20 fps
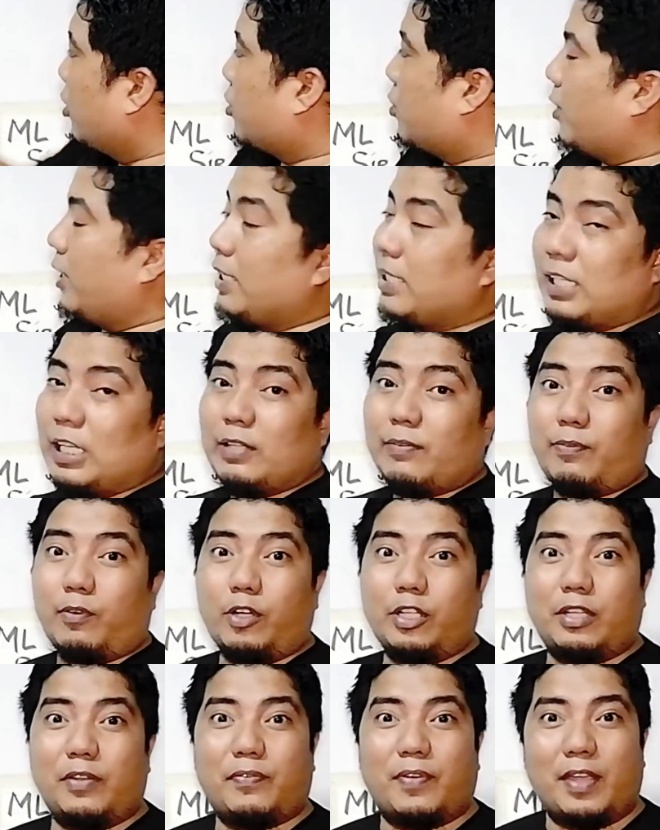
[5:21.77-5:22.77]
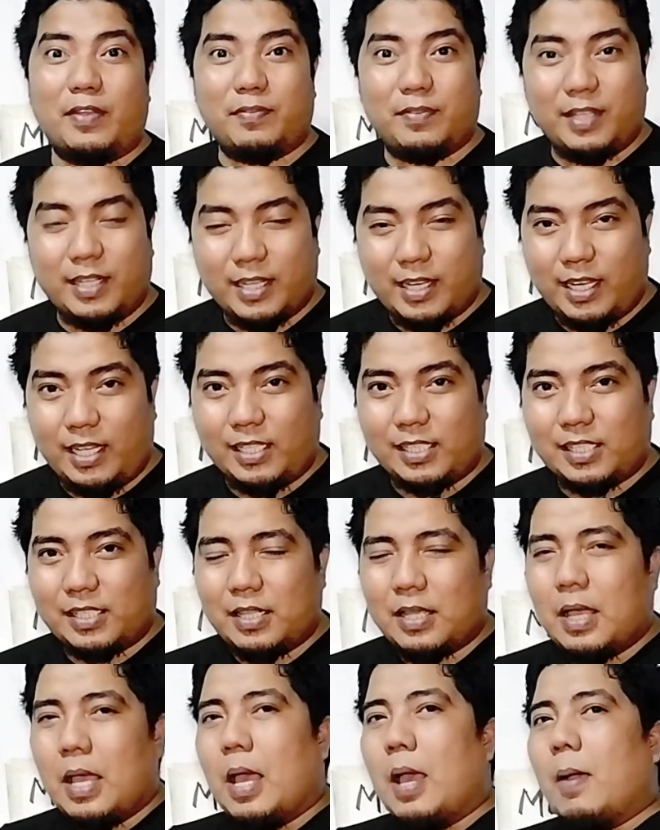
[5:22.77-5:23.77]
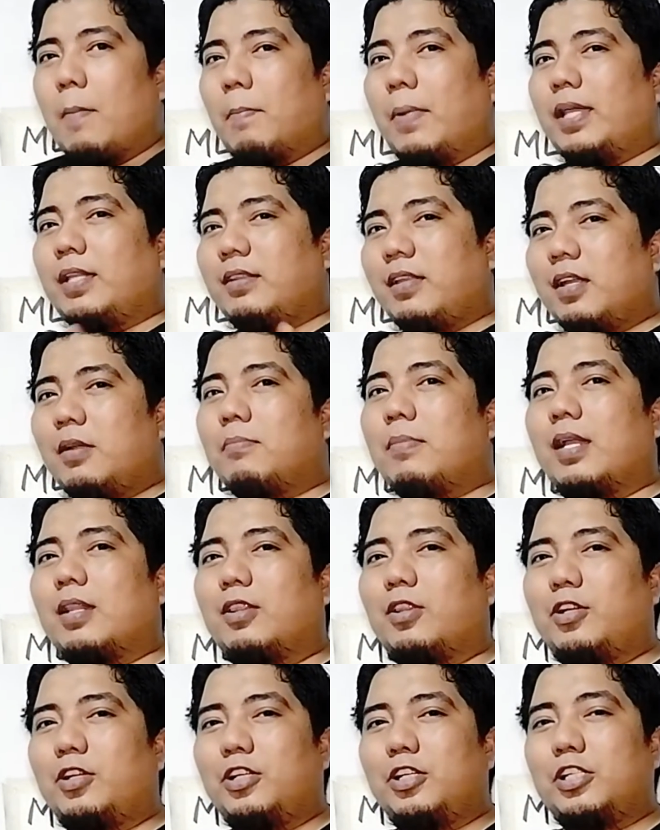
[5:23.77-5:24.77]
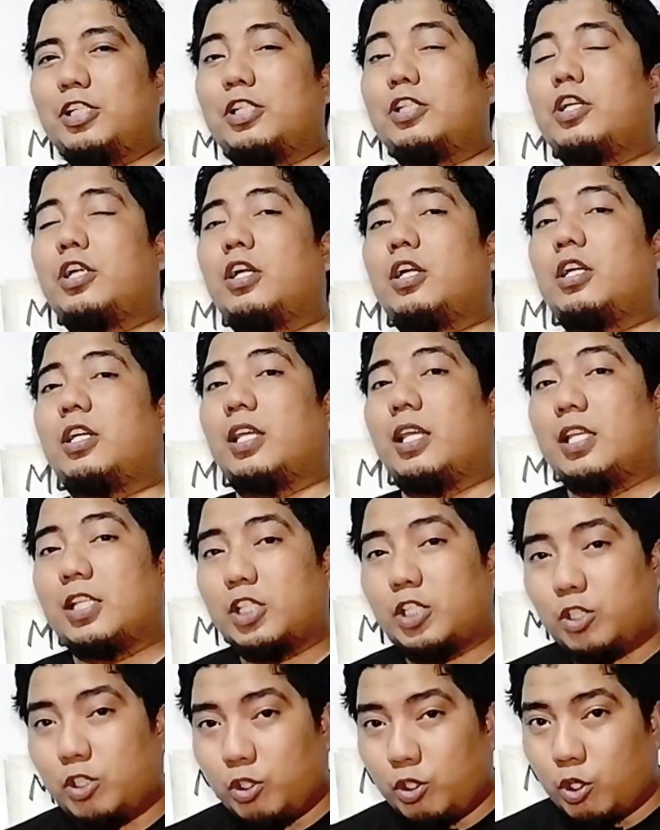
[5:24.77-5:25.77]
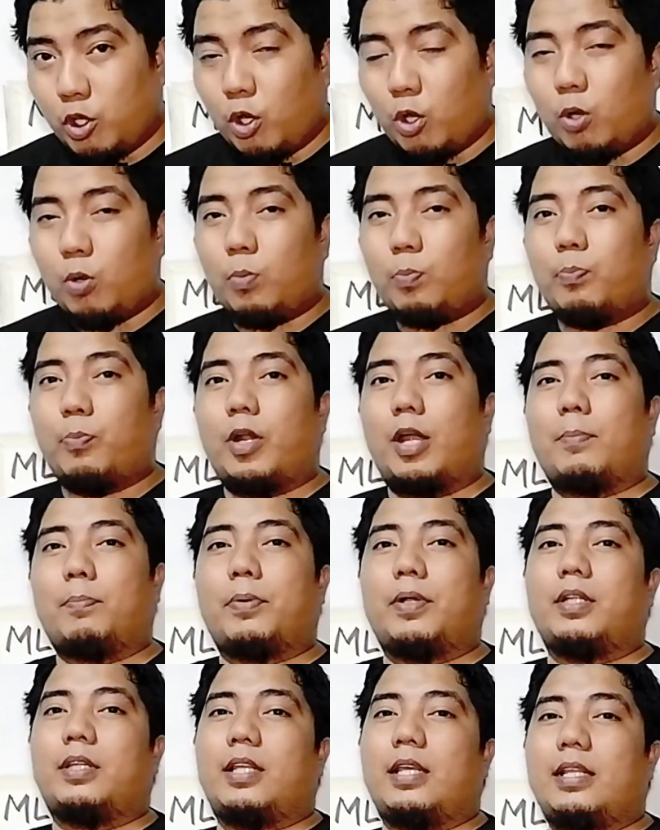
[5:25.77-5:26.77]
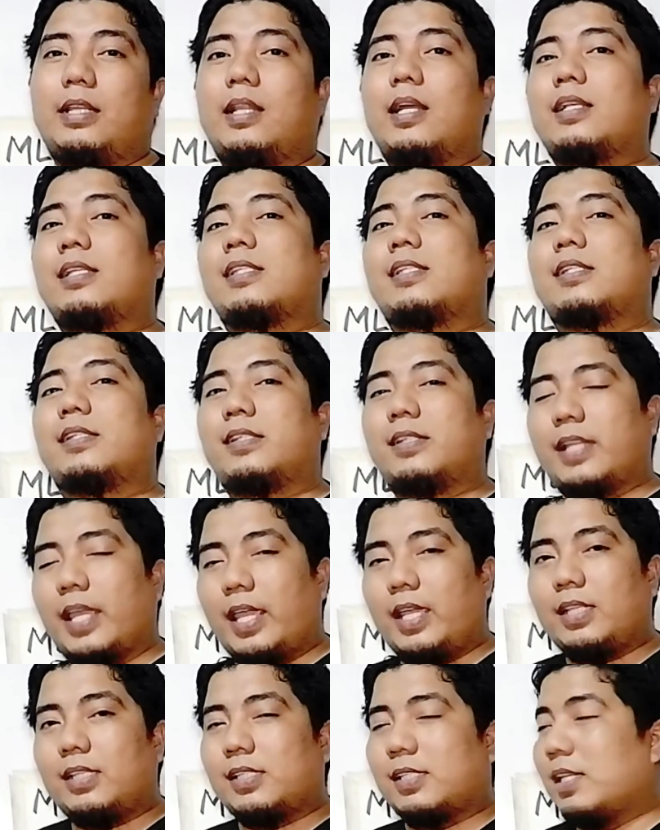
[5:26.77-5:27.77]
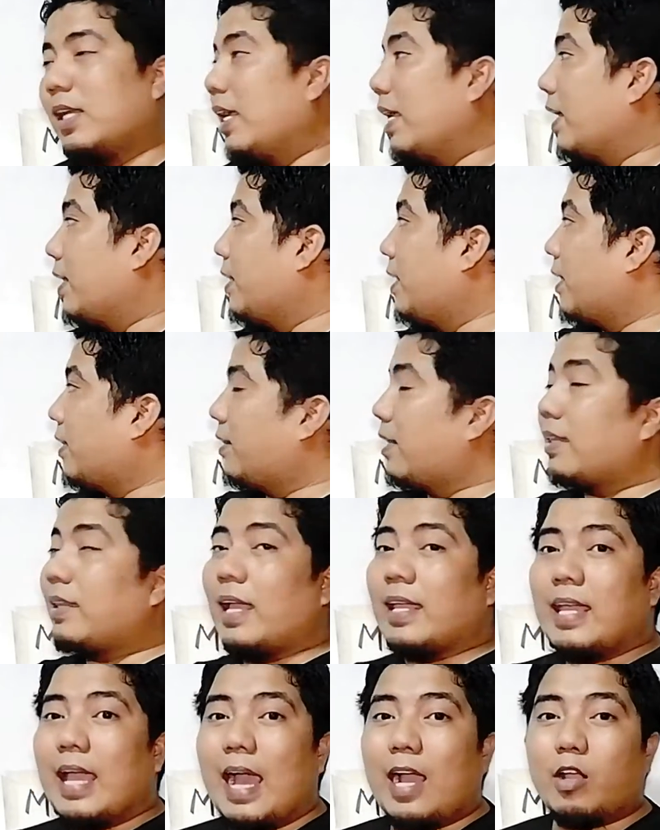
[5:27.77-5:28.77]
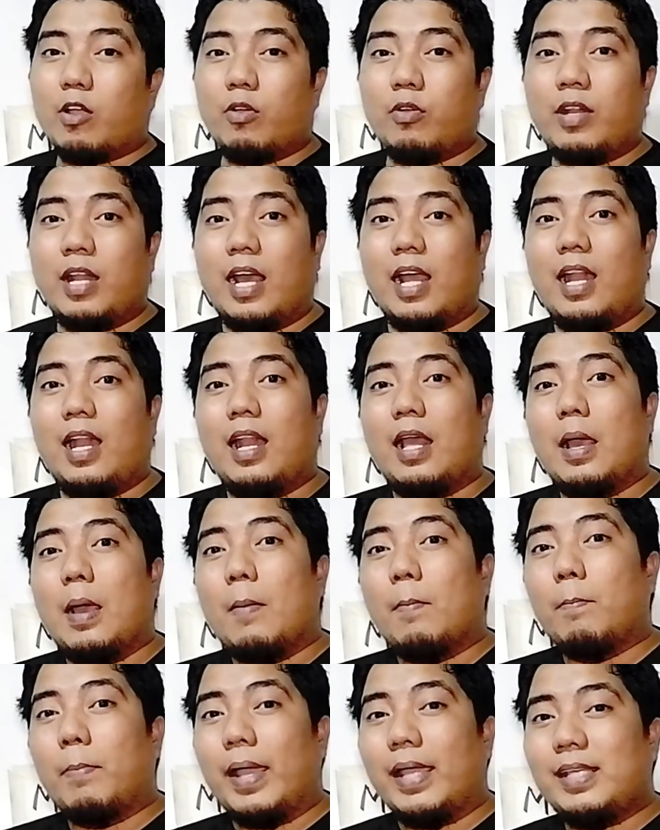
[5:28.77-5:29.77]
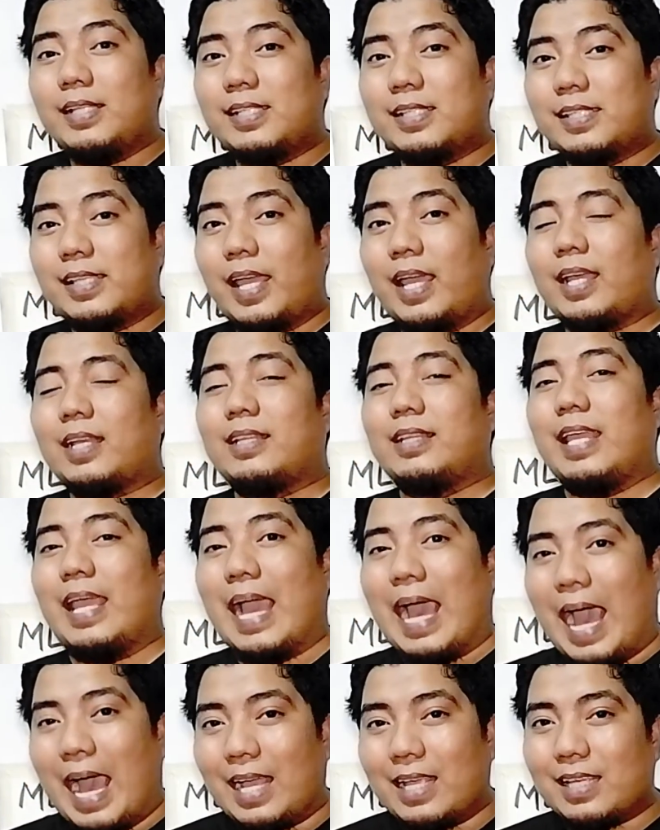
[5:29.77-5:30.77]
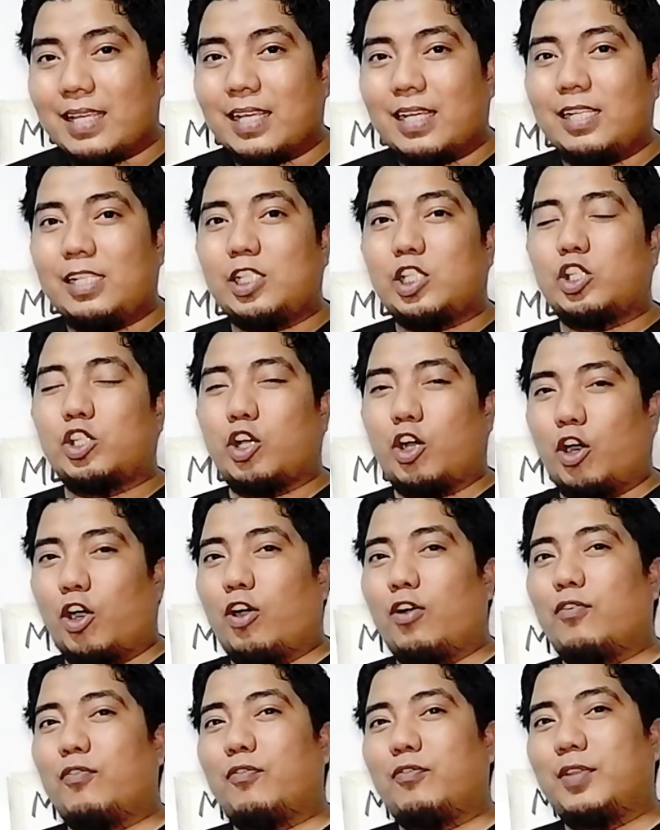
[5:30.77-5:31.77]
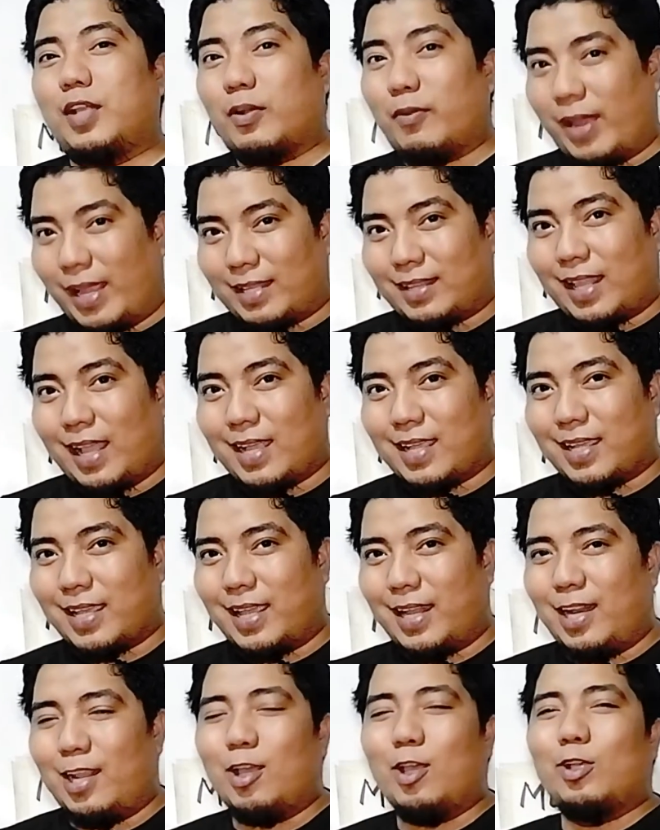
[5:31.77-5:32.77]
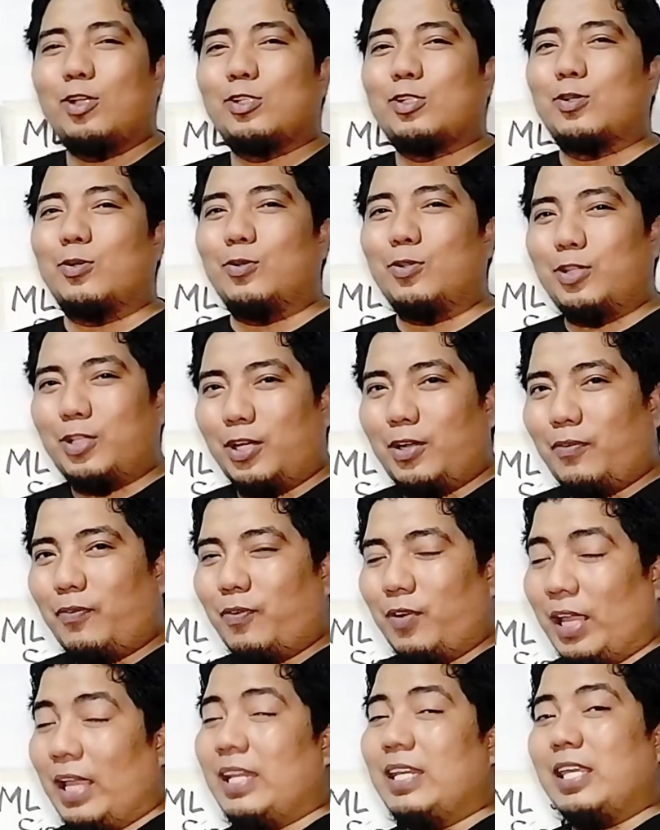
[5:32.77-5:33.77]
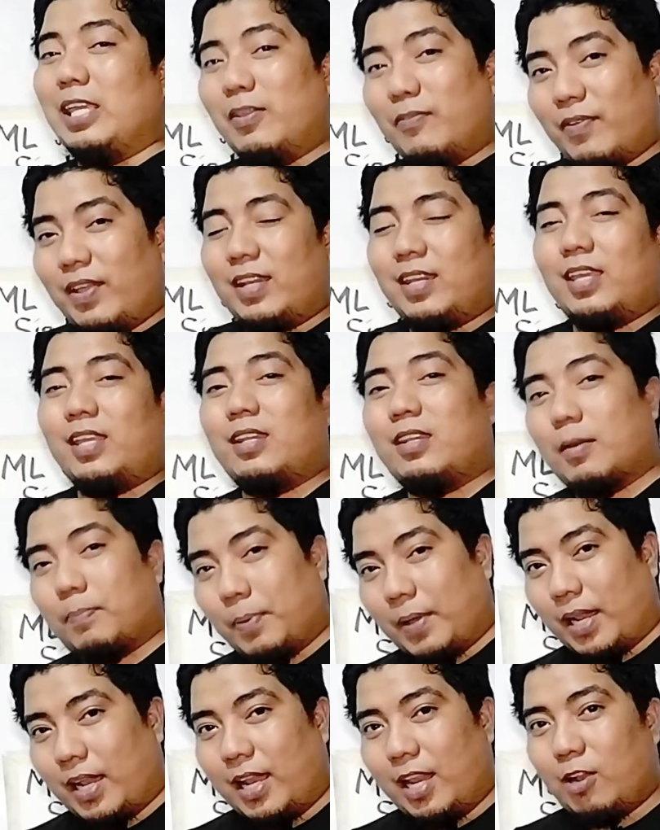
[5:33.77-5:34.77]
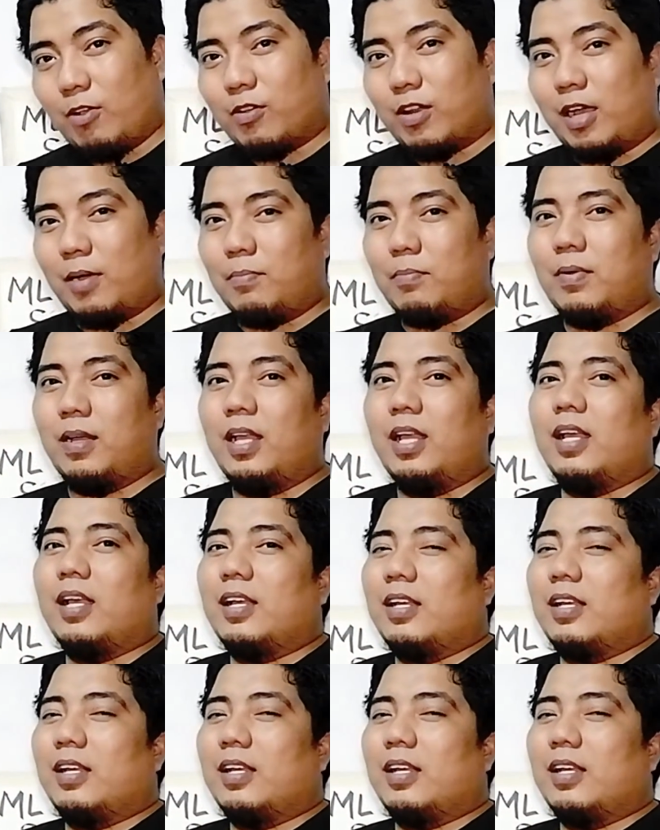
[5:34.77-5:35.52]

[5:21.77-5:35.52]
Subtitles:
So, is it 45 degrees? My dear math learners, there is no property that states that the diagonal bisect the angles of the rectangle. So, and even in the parallelogram,